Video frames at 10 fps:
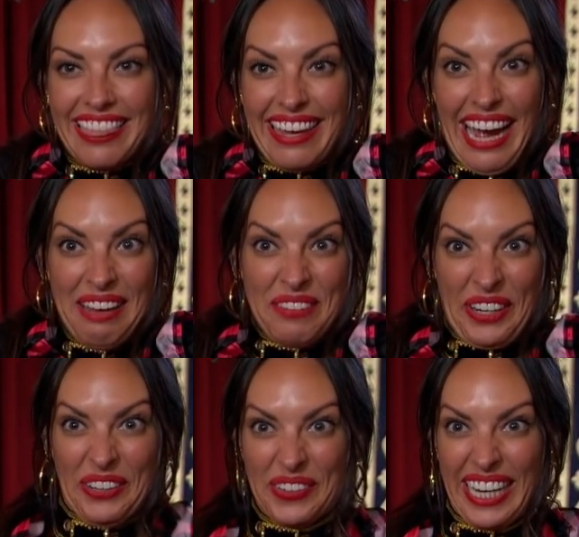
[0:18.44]
I think I'm
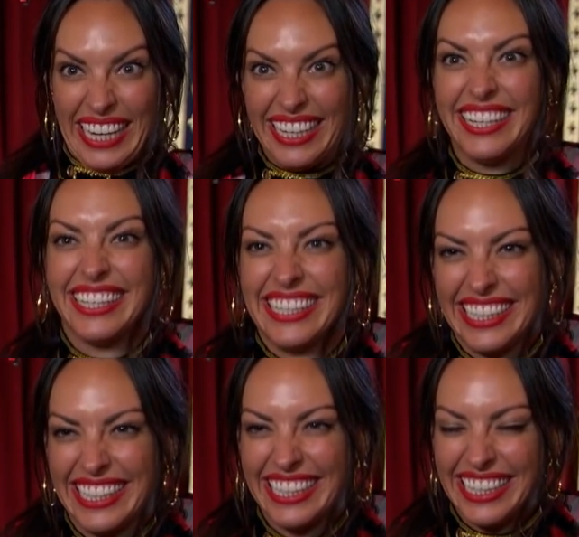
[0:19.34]
gonna win.
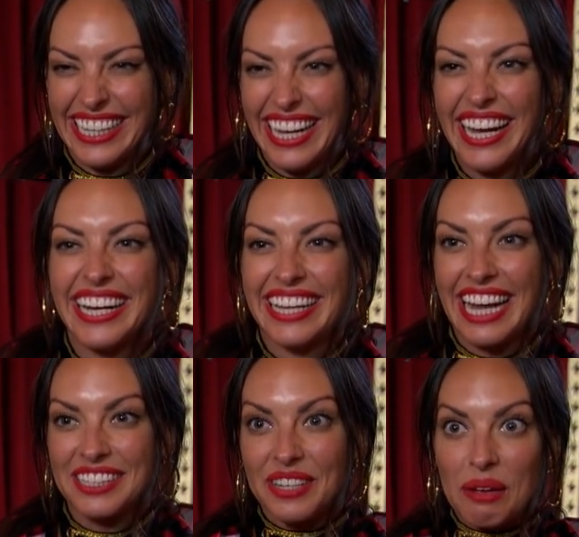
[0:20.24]

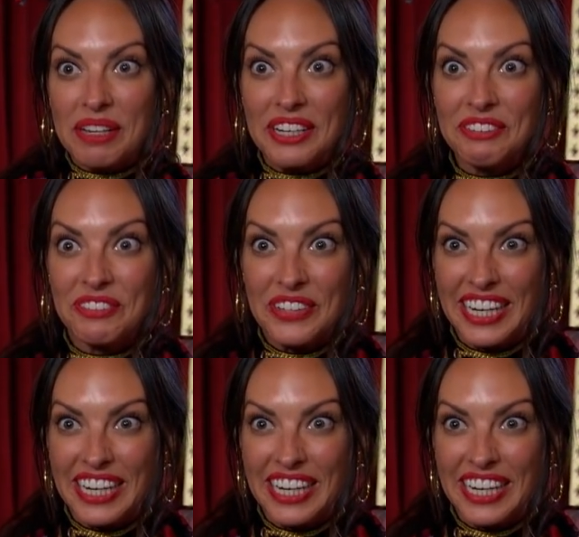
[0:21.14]
That's what I'm here for.